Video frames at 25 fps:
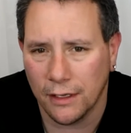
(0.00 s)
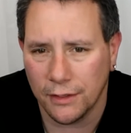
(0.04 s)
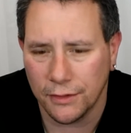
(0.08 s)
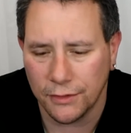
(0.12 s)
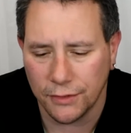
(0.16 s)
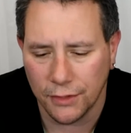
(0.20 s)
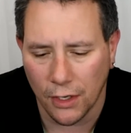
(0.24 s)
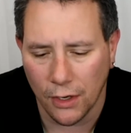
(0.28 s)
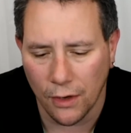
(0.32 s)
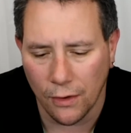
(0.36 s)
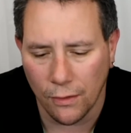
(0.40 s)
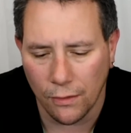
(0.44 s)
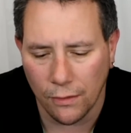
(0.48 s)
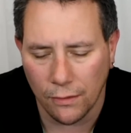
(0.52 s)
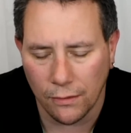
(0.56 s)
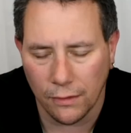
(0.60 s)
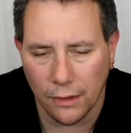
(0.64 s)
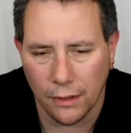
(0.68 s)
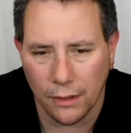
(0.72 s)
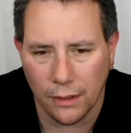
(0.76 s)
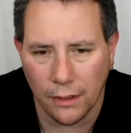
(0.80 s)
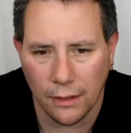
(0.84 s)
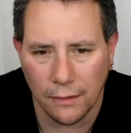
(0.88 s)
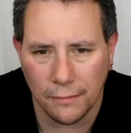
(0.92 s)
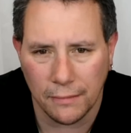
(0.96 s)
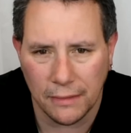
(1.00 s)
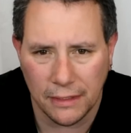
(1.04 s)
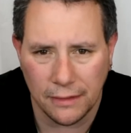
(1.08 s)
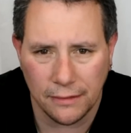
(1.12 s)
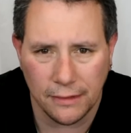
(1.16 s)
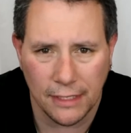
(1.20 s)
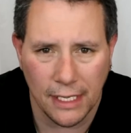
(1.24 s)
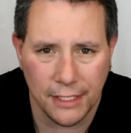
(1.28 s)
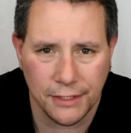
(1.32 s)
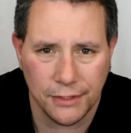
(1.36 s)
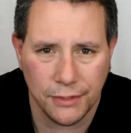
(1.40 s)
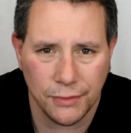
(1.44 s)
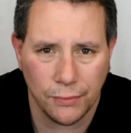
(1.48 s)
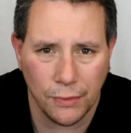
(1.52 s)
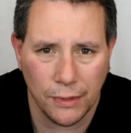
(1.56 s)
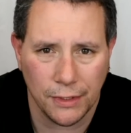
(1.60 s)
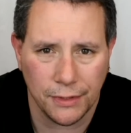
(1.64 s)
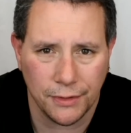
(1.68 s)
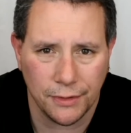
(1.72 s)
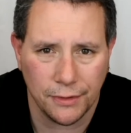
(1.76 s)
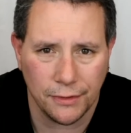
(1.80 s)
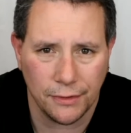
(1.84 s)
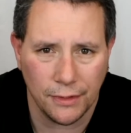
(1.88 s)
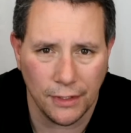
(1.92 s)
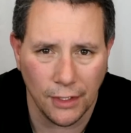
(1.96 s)
So, I mean, that's
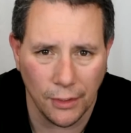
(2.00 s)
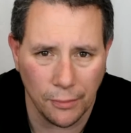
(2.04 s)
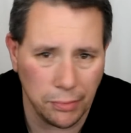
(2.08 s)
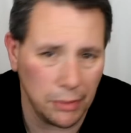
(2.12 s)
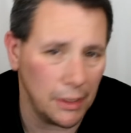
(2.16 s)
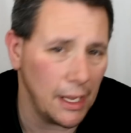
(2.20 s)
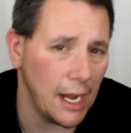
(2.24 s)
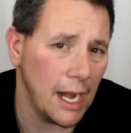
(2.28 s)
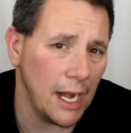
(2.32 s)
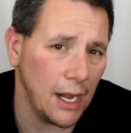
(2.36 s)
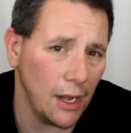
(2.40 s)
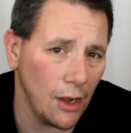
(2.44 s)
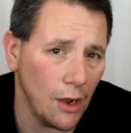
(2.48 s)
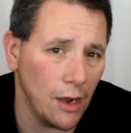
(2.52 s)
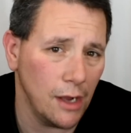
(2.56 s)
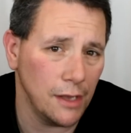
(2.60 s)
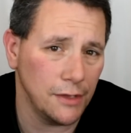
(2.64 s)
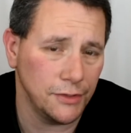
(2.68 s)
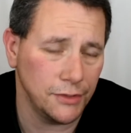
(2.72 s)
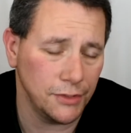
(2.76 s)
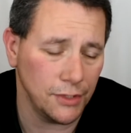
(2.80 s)
what they're planning on.